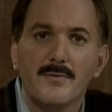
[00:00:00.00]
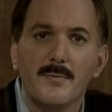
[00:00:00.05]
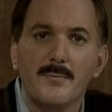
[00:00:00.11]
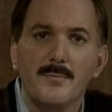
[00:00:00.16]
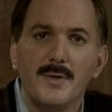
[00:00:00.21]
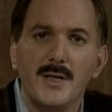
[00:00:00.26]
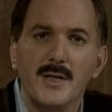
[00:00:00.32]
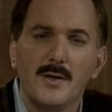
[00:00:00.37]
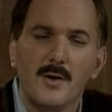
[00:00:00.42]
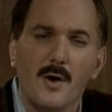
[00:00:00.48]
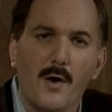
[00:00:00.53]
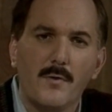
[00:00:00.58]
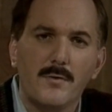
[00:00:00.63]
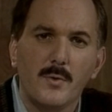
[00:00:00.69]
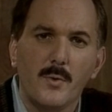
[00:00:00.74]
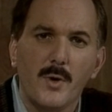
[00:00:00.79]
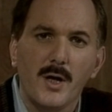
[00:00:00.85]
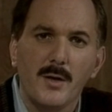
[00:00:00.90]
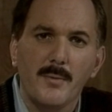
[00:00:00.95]
from being
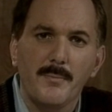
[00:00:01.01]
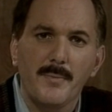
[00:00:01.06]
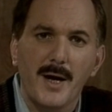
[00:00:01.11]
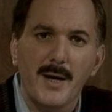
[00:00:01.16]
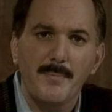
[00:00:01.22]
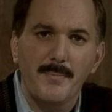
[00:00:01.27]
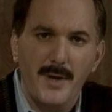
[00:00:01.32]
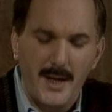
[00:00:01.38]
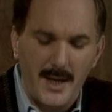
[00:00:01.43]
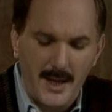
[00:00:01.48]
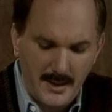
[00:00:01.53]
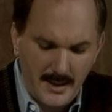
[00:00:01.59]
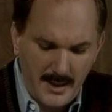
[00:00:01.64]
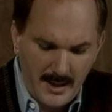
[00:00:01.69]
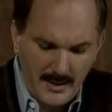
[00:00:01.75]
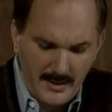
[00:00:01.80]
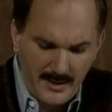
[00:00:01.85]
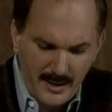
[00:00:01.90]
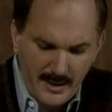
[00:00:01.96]
overwhelmed by
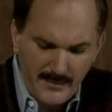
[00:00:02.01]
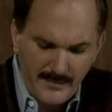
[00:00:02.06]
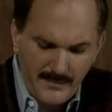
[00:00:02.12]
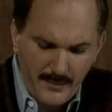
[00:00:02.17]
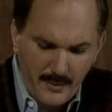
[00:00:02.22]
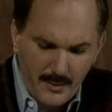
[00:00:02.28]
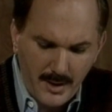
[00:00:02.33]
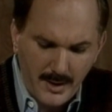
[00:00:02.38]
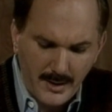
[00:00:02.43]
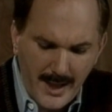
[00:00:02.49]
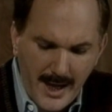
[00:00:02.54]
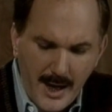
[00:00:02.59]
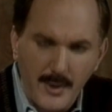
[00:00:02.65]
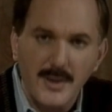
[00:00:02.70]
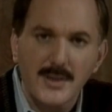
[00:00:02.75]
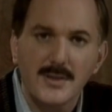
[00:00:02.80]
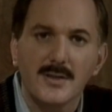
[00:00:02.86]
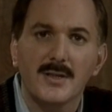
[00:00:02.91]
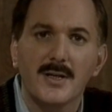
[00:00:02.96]
pain and therefore
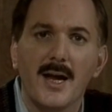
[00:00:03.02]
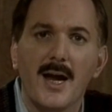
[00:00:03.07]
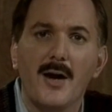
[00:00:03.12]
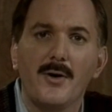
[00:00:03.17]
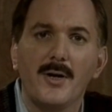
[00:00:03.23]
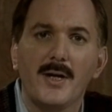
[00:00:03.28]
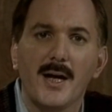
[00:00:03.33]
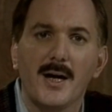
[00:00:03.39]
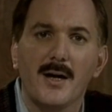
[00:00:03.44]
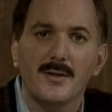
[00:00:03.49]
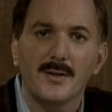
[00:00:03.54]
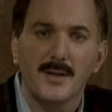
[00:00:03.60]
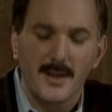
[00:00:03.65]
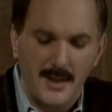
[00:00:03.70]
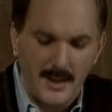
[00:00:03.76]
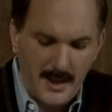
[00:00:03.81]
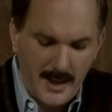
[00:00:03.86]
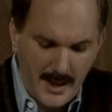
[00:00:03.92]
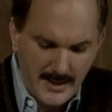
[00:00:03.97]
allow it to carry out
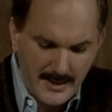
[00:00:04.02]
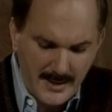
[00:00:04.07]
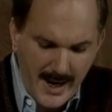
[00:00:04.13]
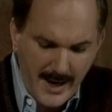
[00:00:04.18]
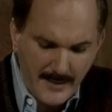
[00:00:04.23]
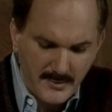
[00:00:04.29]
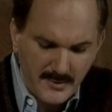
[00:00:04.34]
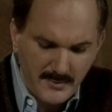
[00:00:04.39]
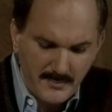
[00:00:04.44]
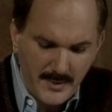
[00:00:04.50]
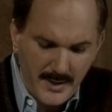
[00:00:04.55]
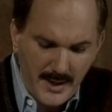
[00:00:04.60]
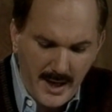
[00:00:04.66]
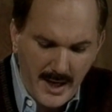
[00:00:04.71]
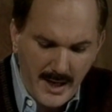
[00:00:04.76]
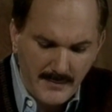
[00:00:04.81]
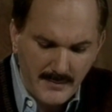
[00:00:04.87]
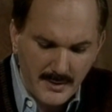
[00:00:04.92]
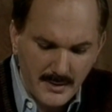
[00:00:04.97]
adaptive
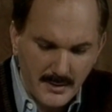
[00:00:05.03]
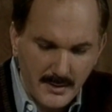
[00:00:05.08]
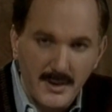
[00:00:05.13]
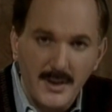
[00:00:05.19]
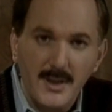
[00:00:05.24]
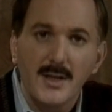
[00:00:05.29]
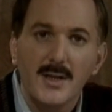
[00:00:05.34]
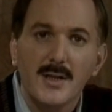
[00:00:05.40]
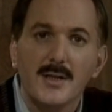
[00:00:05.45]
behavior,